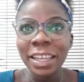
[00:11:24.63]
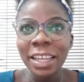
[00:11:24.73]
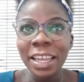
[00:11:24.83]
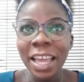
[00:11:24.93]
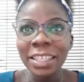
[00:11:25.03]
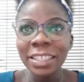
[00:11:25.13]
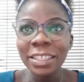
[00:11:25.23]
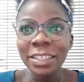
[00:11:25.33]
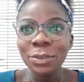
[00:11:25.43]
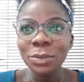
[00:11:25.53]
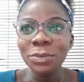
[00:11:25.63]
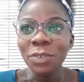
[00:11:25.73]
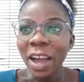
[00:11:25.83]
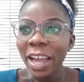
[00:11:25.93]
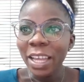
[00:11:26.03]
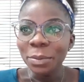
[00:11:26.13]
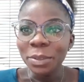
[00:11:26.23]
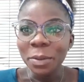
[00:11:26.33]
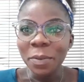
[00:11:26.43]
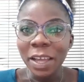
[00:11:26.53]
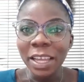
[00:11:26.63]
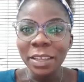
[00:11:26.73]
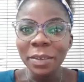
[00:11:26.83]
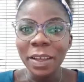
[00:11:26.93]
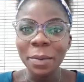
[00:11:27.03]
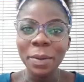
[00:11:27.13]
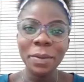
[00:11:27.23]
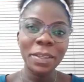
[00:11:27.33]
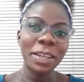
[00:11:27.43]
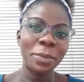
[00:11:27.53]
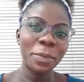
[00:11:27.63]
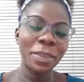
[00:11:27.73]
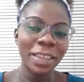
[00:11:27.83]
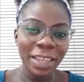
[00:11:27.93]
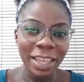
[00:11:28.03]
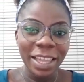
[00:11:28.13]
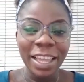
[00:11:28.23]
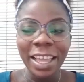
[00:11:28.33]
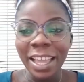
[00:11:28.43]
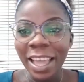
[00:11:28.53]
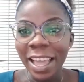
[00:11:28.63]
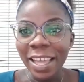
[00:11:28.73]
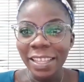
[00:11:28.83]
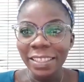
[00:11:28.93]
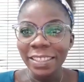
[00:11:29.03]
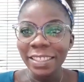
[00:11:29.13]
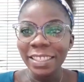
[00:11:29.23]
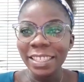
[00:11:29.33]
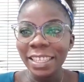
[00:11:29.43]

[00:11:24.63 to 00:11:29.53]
he has good vibes about him, and